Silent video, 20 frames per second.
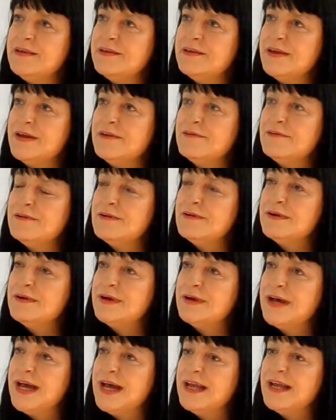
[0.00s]
you know,
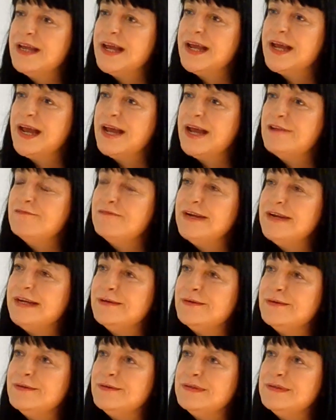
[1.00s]
a
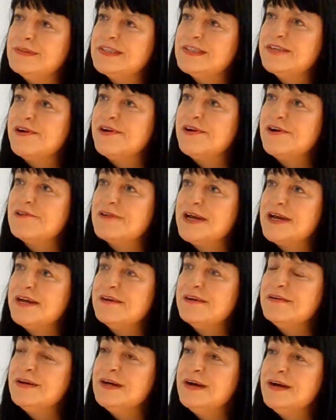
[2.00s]
real
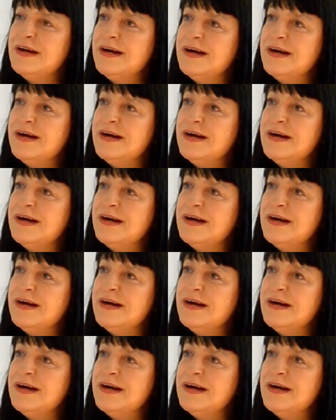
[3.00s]
scenario.